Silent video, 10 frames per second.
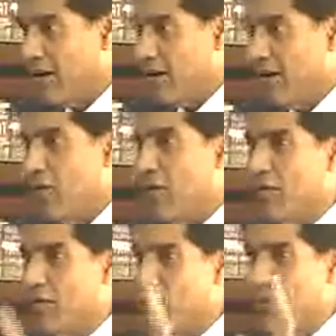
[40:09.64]

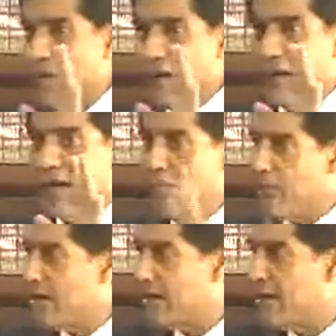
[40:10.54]
Don't be under
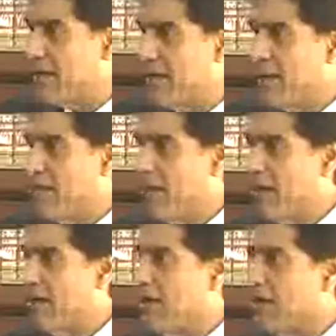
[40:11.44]
impression that
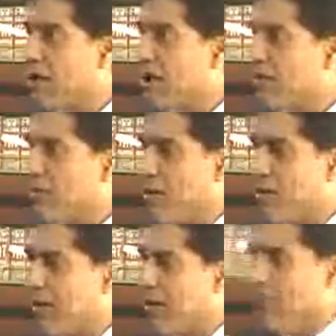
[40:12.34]
this cost plus and
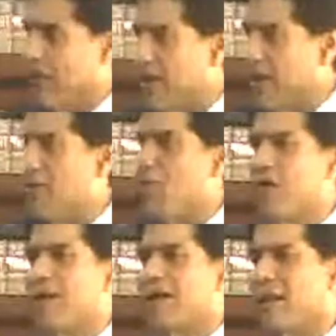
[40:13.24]
everything else. Only
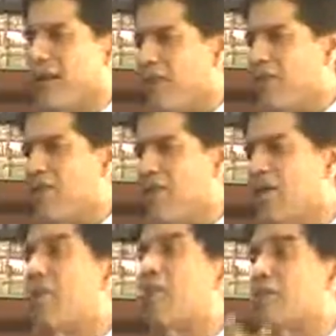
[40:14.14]
thing now you don't have
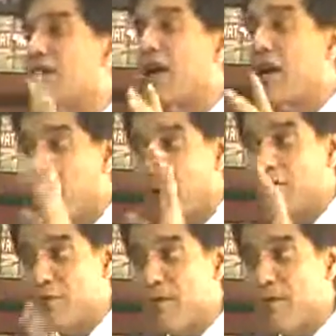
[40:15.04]
to say cost plus.